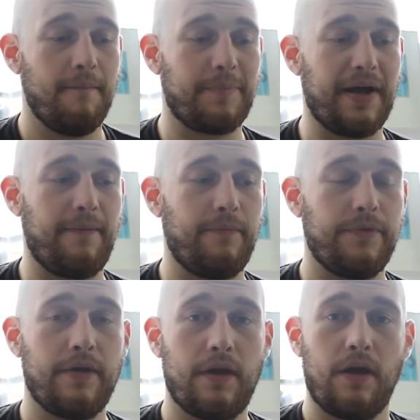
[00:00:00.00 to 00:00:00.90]
But
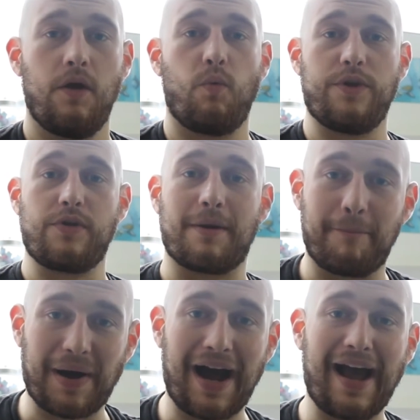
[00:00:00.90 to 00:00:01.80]
when you
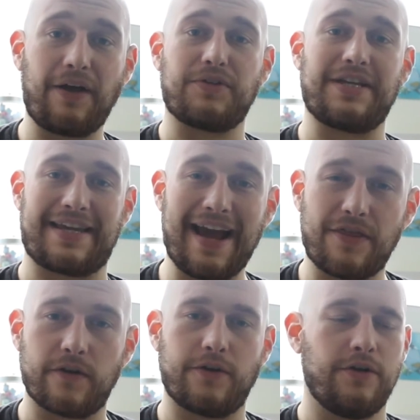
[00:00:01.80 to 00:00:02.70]
compile
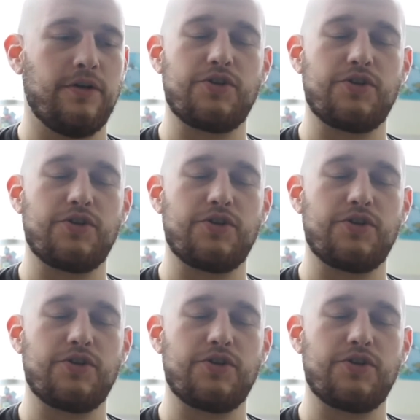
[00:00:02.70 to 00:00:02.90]
together